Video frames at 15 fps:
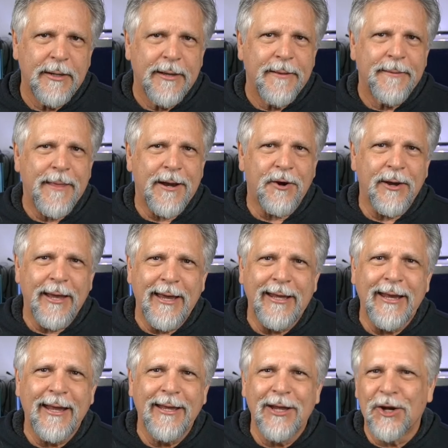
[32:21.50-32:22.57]
that are
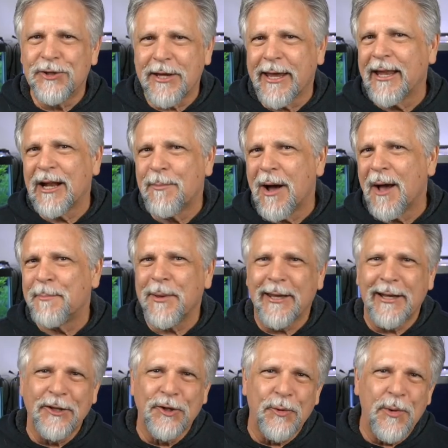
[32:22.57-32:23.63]
eating, you know, digging them up,
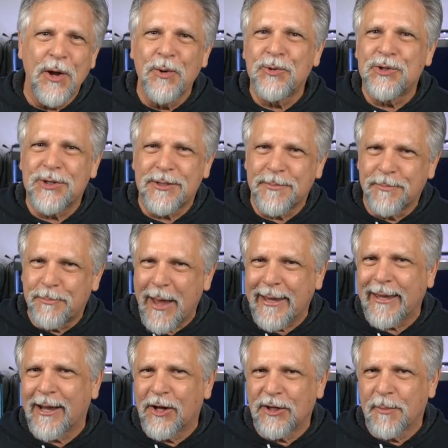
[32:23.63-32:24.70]
eating the roots,
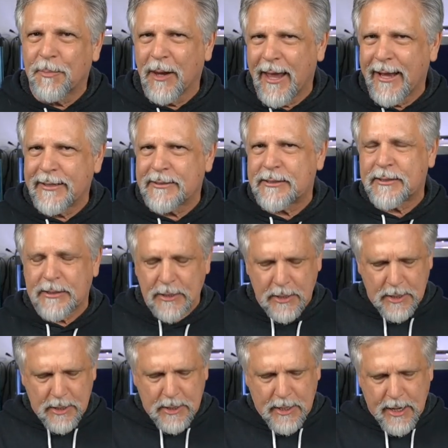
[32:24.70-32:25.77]
pecking on the plants?
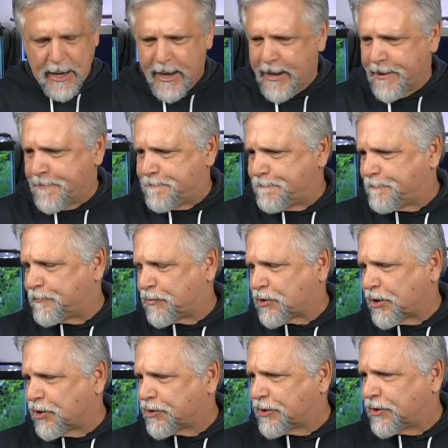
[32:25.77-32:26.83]
Uh, so
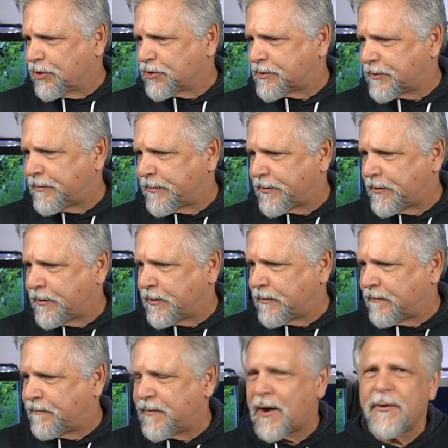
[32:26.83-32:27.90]
there's there's
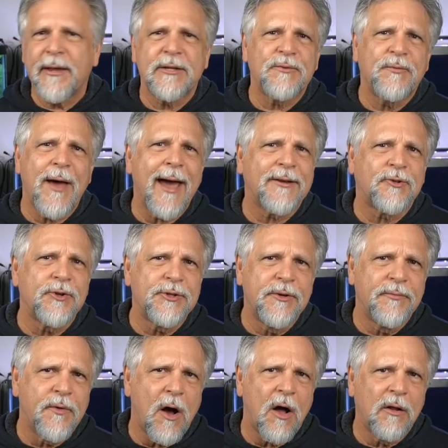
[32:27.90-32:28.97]
various factors
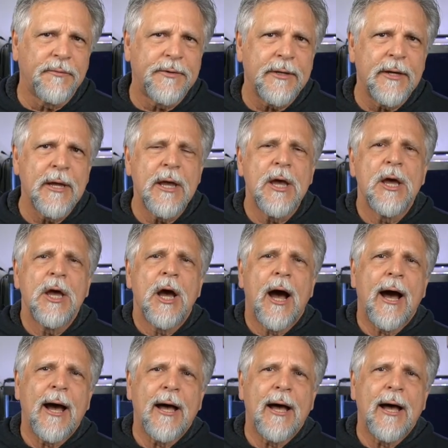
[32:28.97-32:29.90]
involved. Uh,